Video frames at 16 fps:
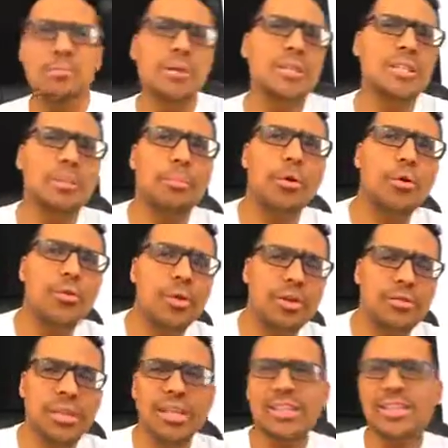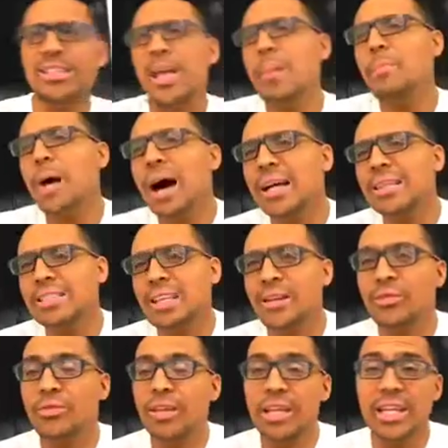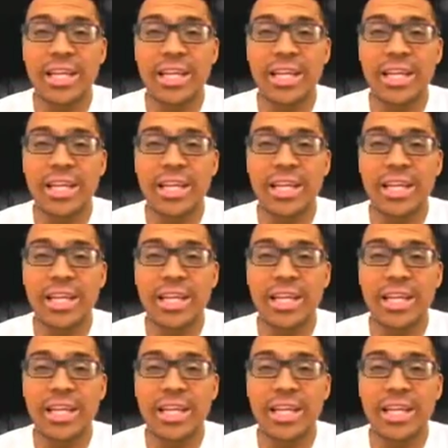Be supportive. Stay positive.